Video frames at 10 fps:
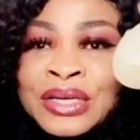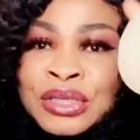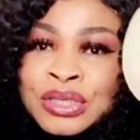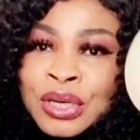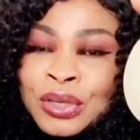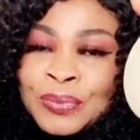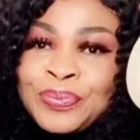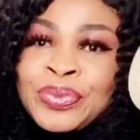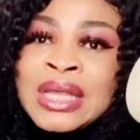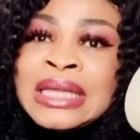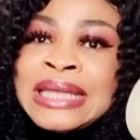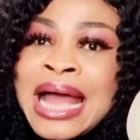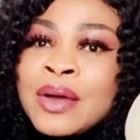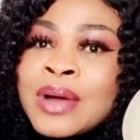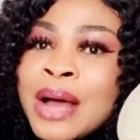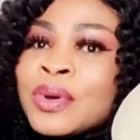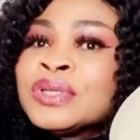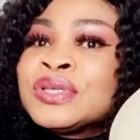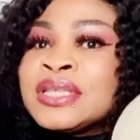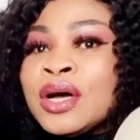So now I
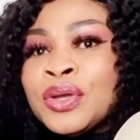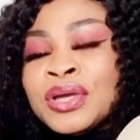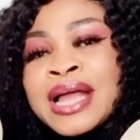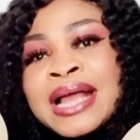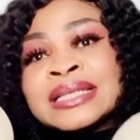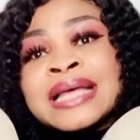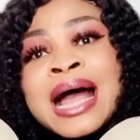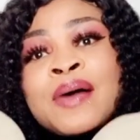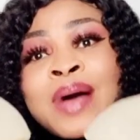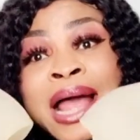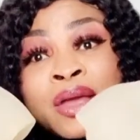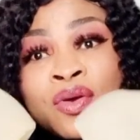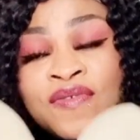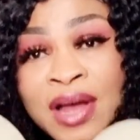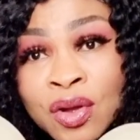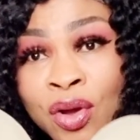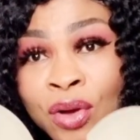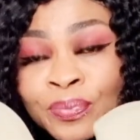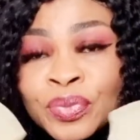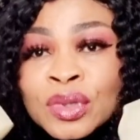want to tell you guys how I
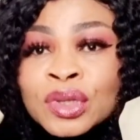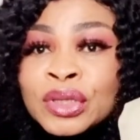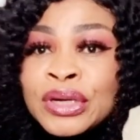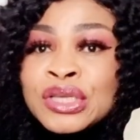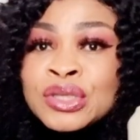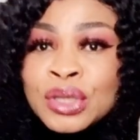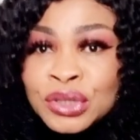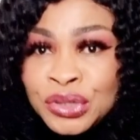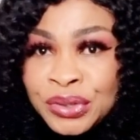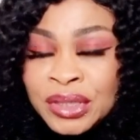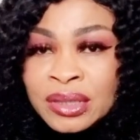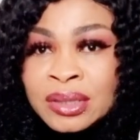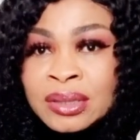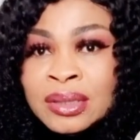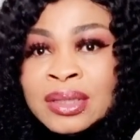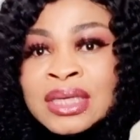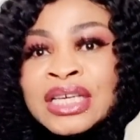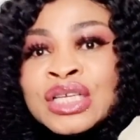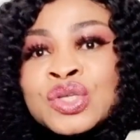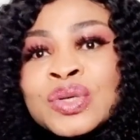overcome 3 surgery
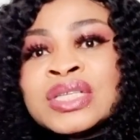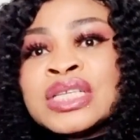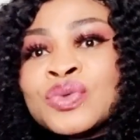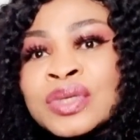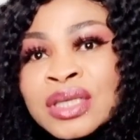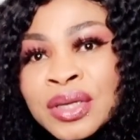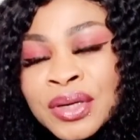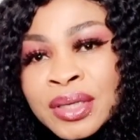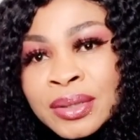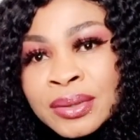in 2023.